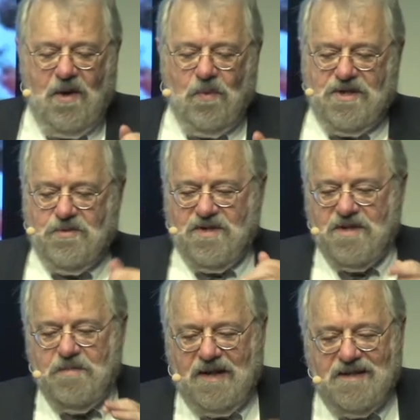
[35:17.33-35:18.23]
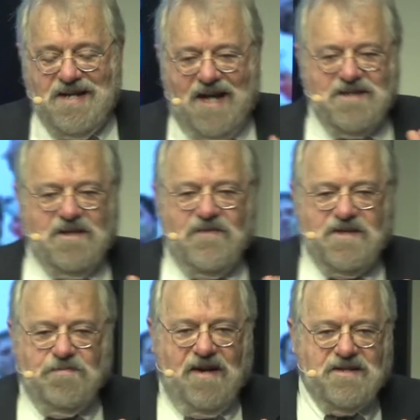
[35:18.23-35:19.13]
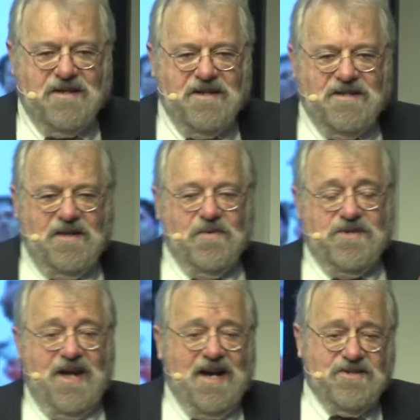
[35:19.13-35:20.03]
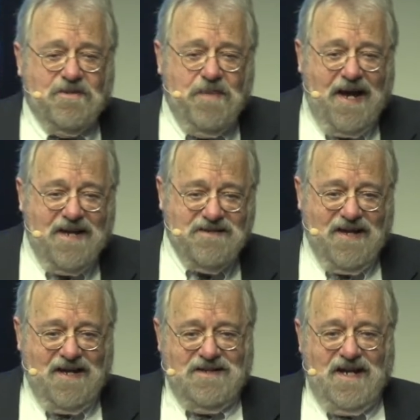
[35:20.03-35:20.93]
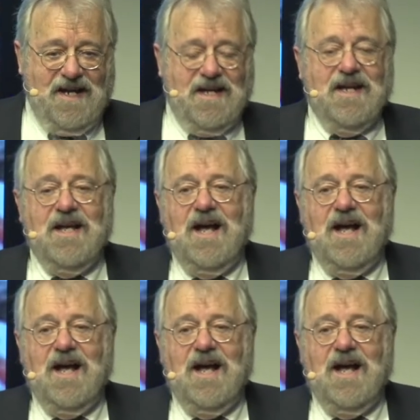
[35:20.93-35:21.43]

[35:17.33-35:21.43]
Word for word: which was the big test of his presidency, which he actually passed that day